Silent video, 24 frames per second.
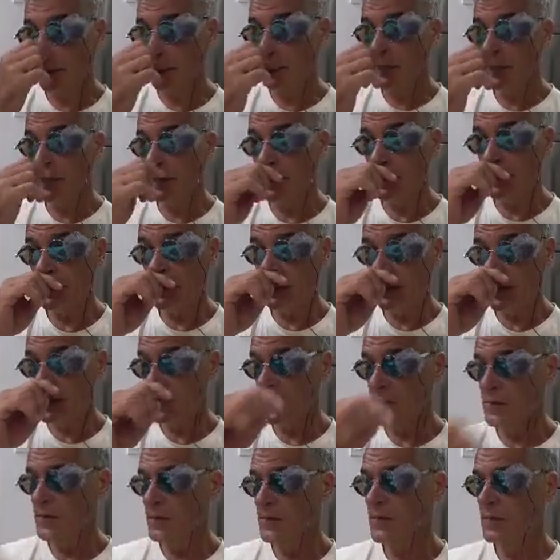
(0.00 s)
wearing the
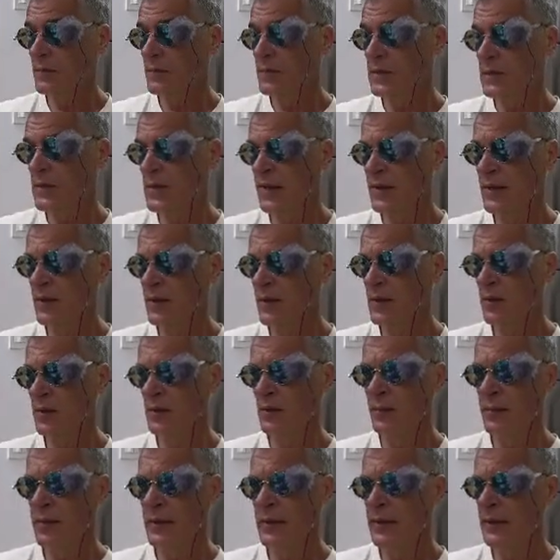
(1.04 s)
sweatshirts. It was kind of
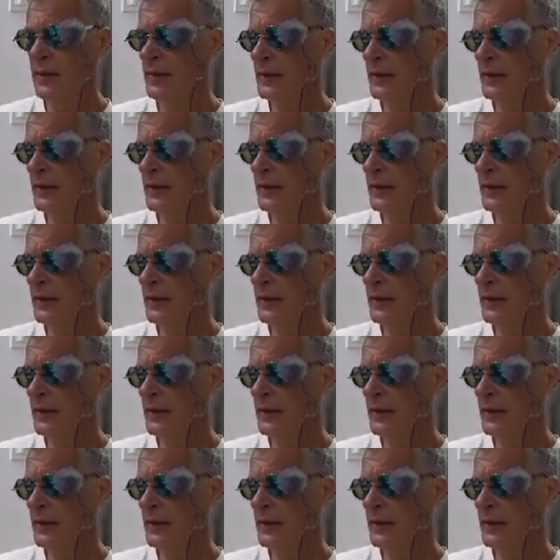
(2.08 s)
cool, but